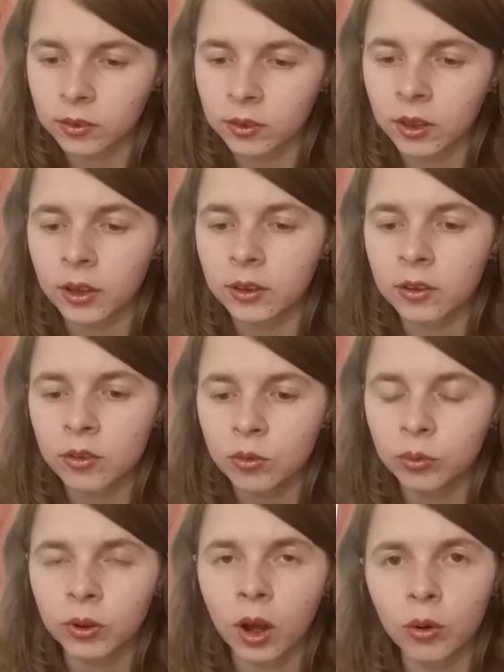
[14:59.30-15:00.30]
yeah, that's
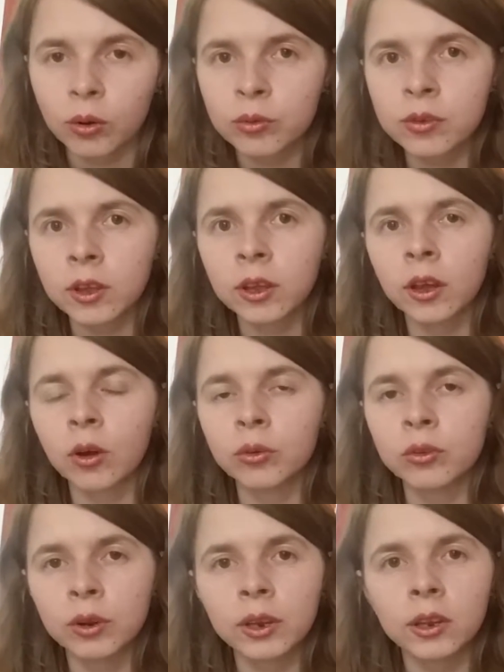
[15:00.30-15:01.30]
how I was thinking. I
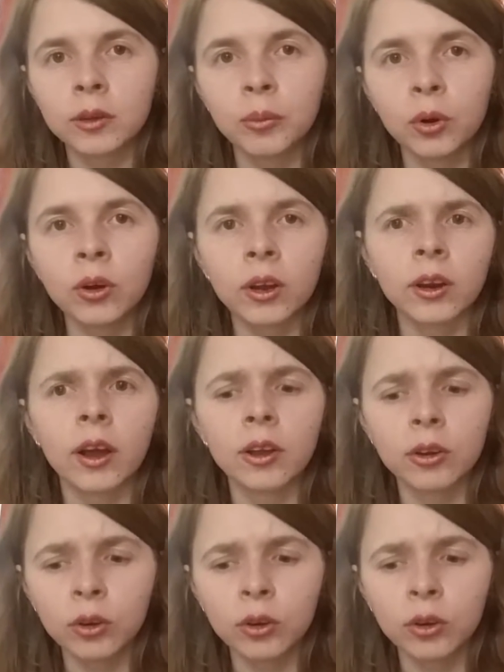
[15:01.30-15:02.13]
was reading the book and I